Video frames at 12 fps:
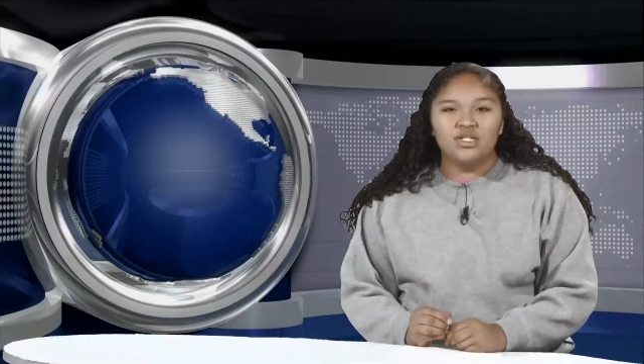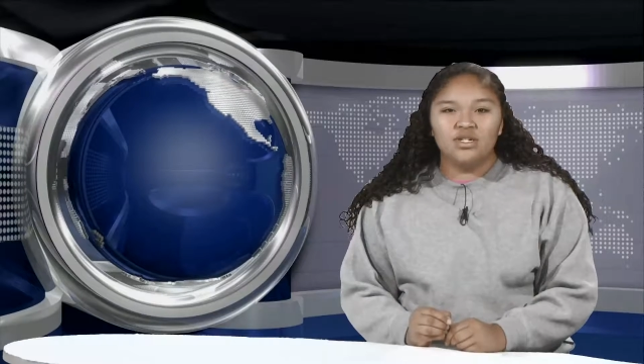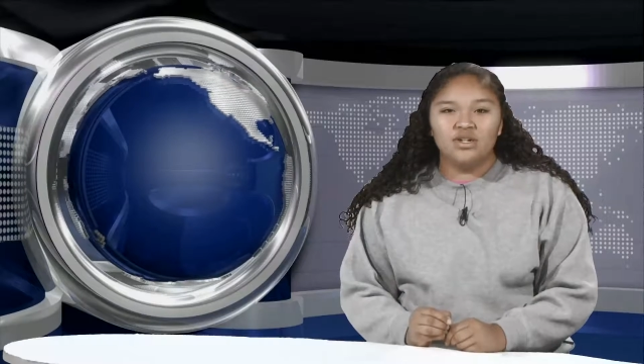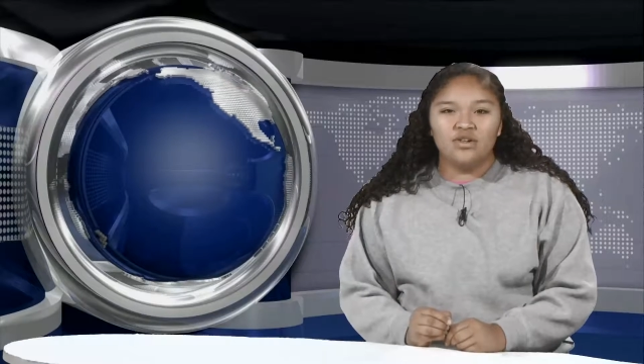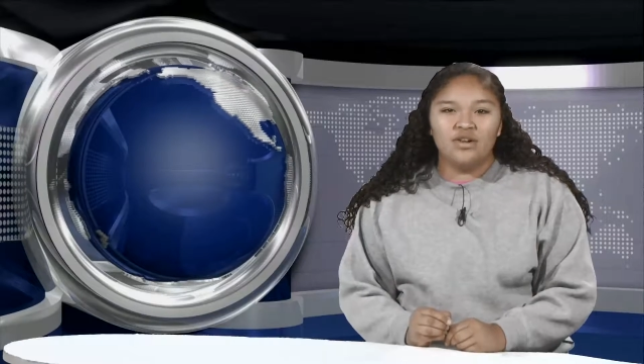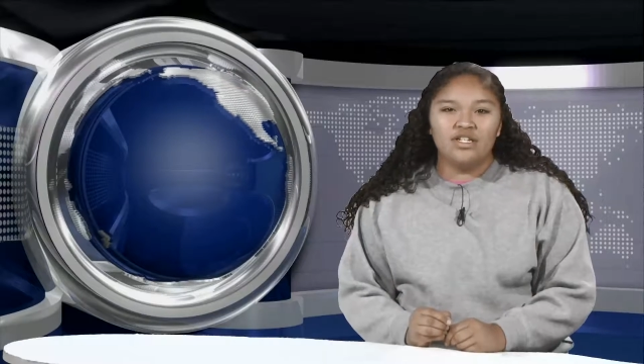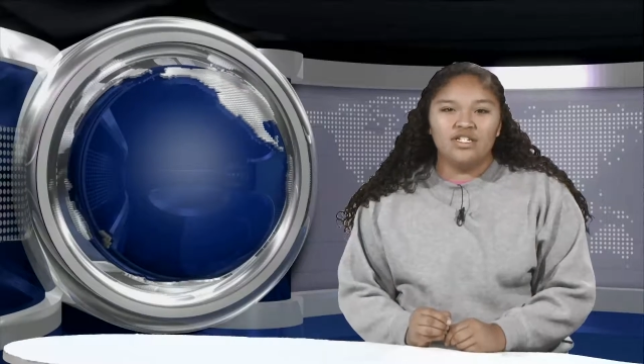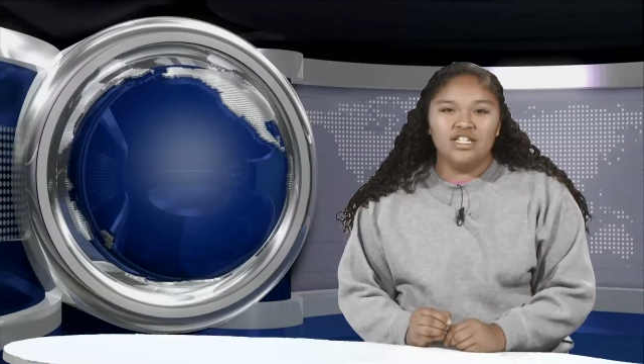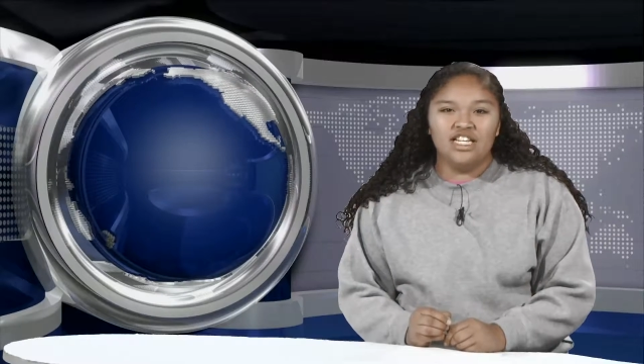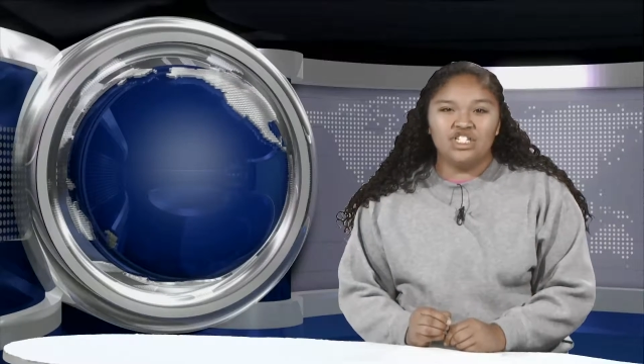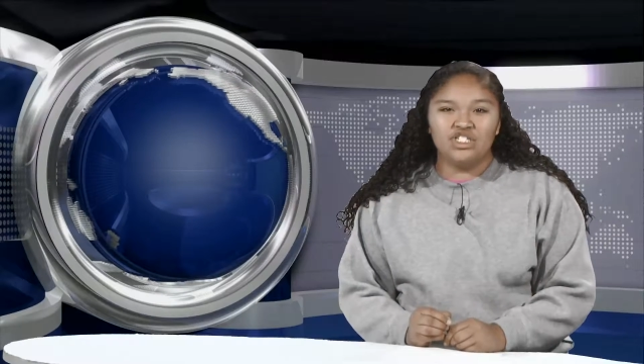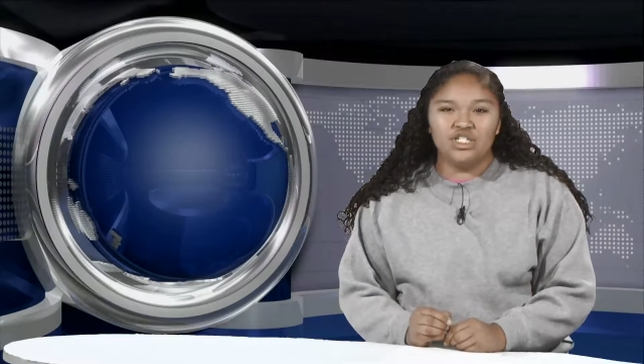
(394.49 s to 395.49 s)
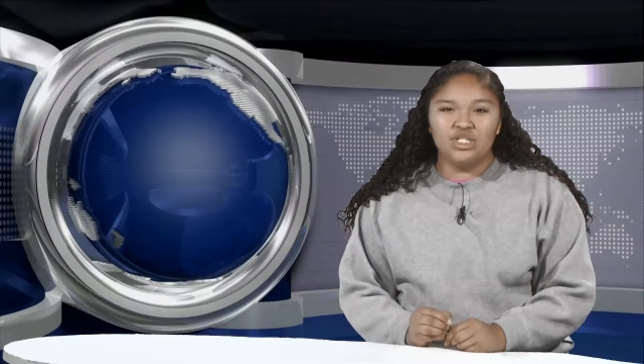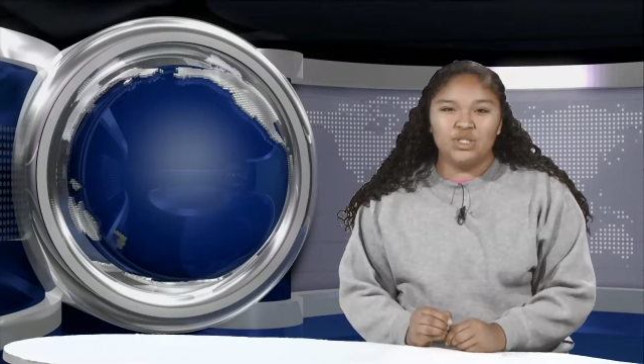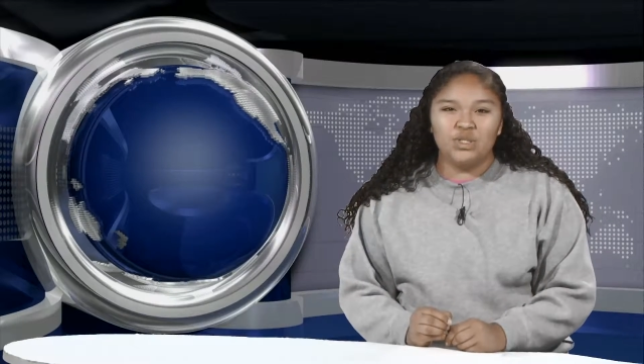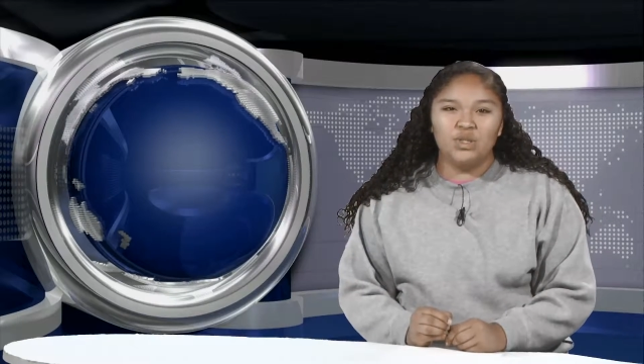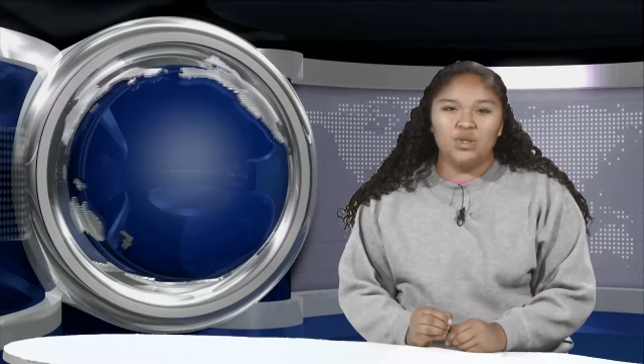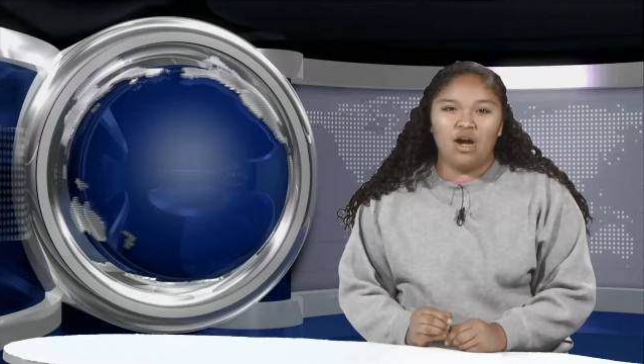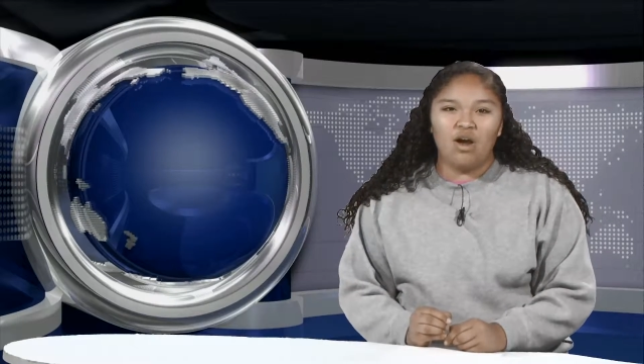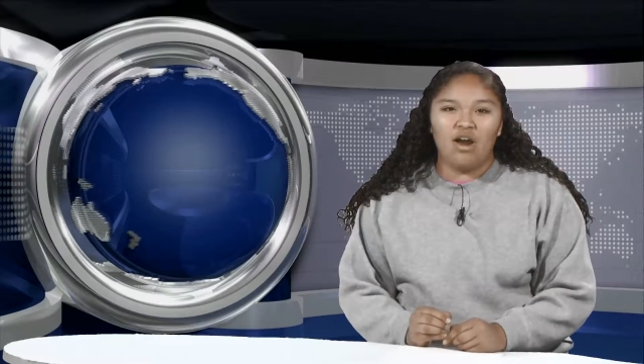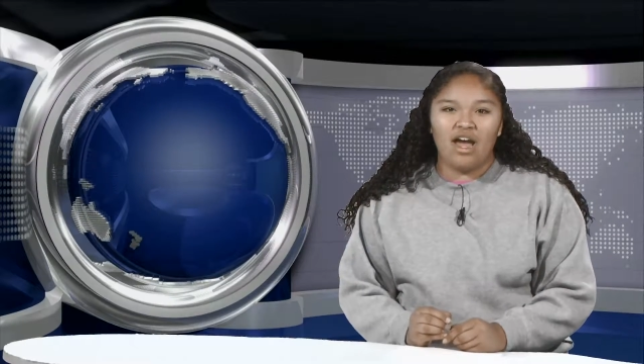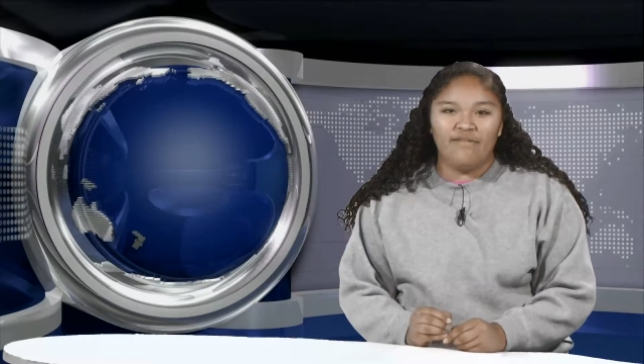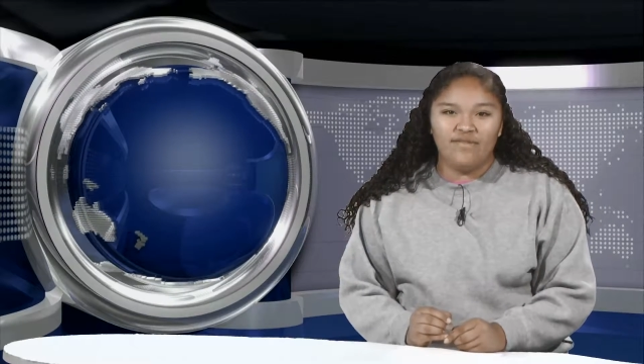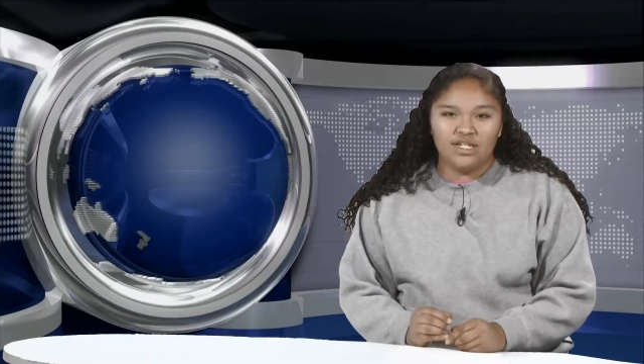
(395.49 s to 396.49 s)
congratulations to our
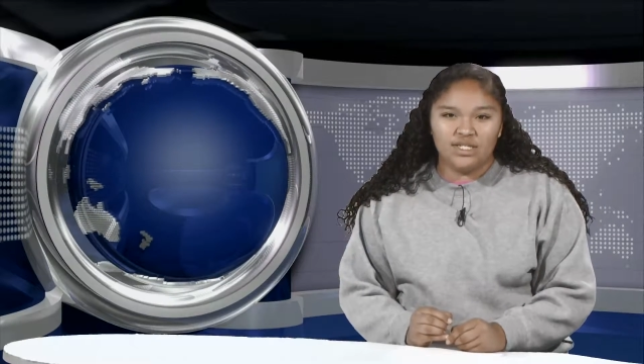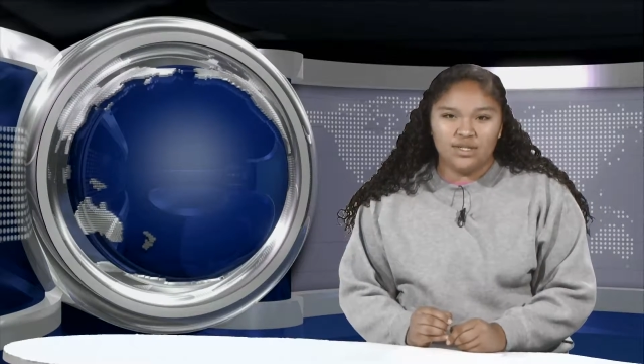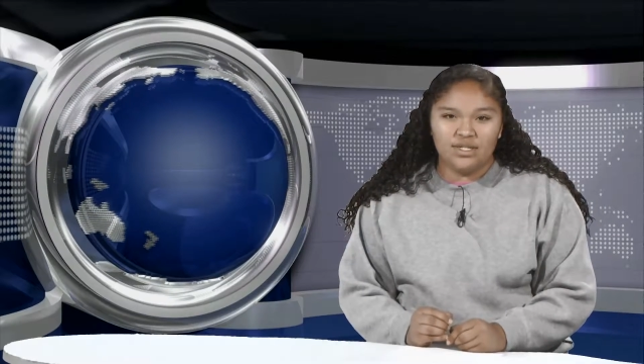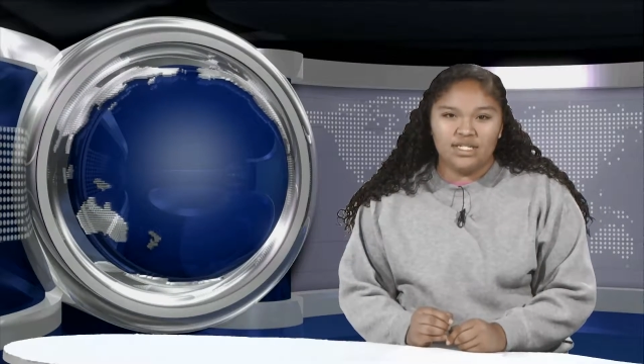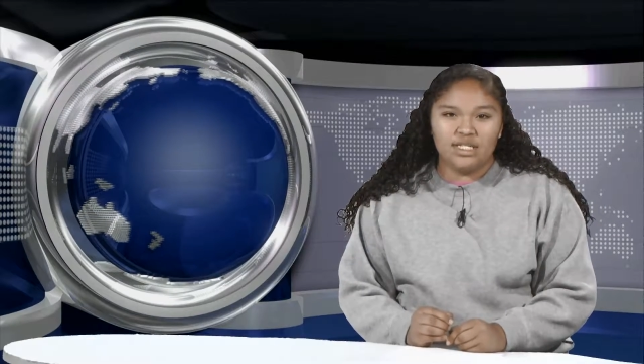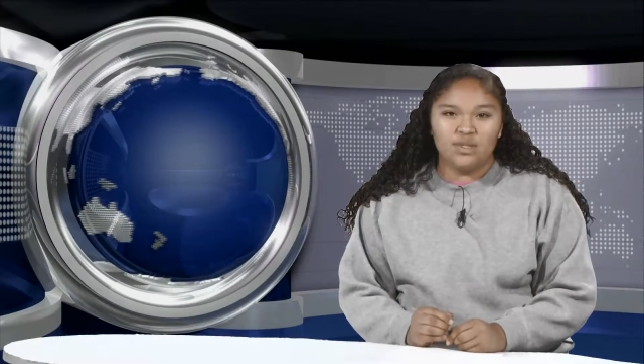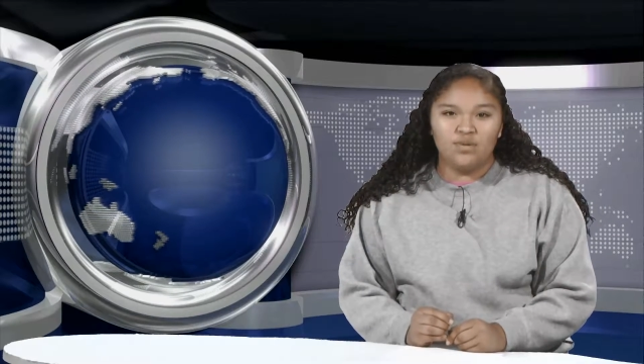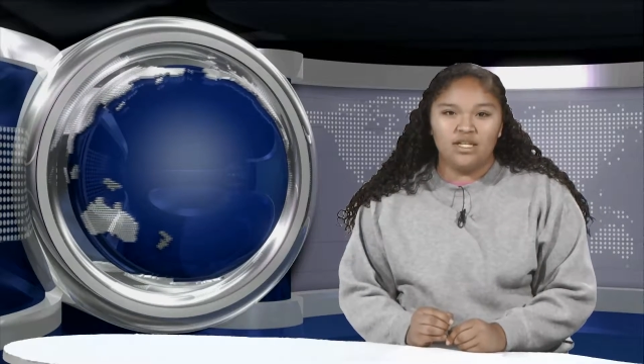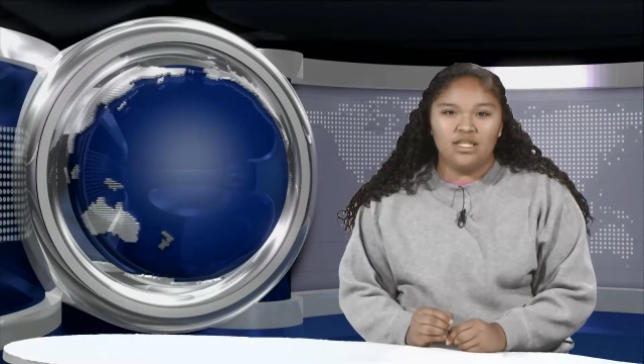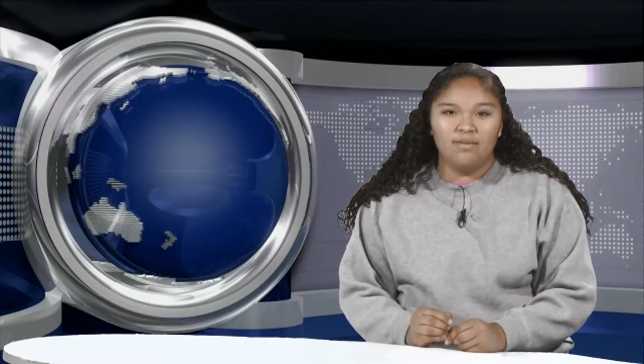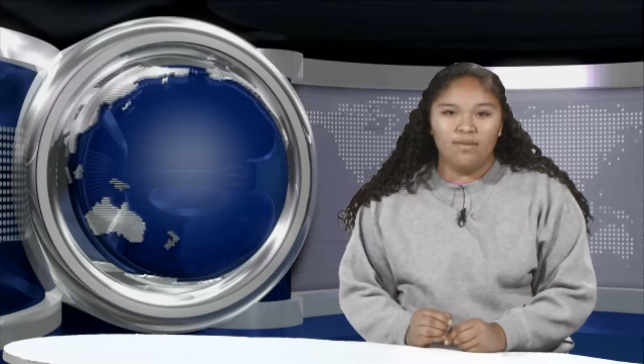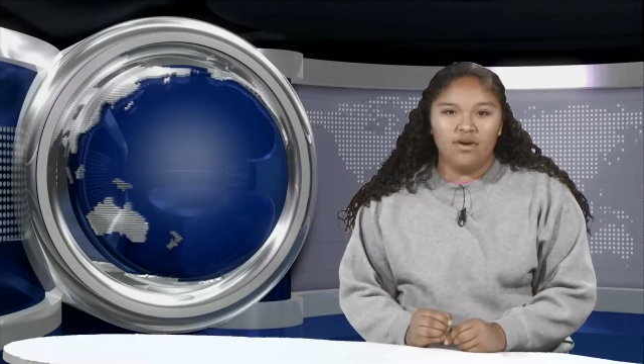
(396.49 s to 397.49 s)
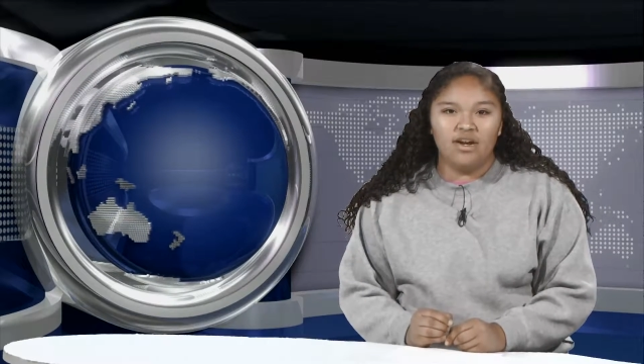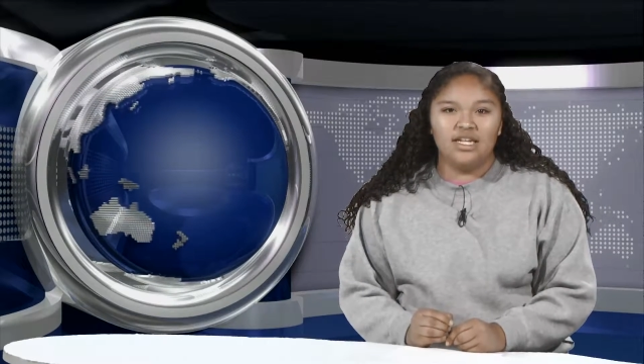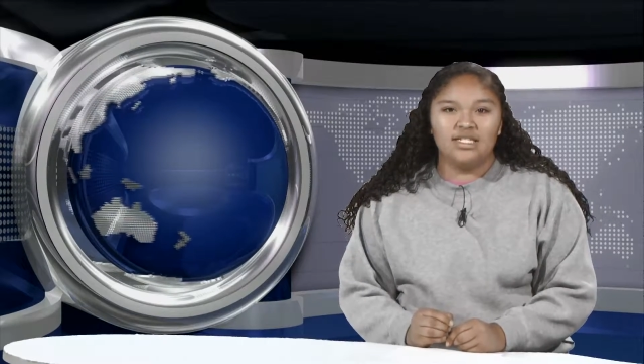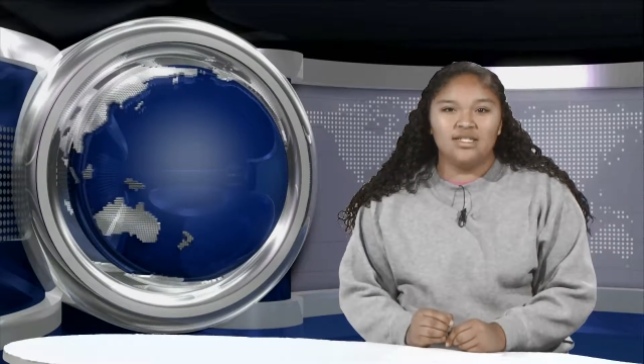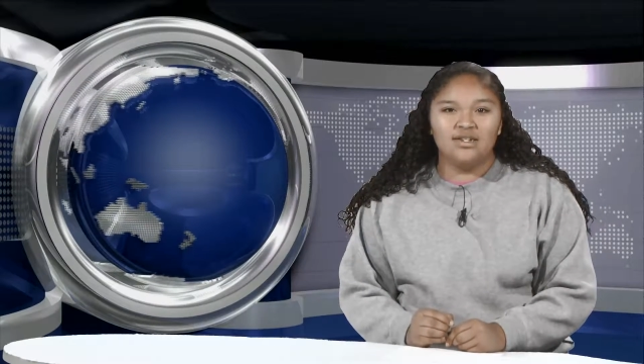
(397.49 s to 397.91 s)
AVID students, Wendy Perez,